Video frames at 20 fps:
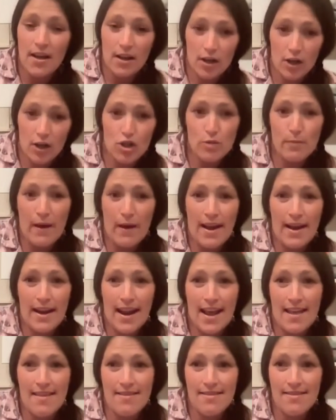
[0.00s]
close your
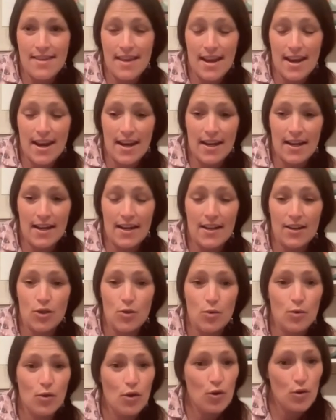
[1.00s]
party, and then
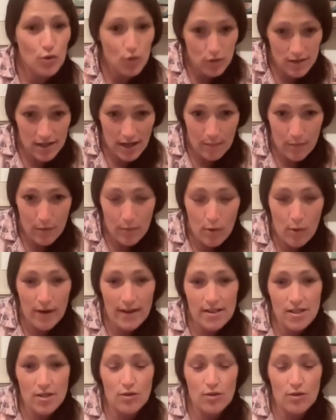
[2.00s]
you'll earn your Tupper points.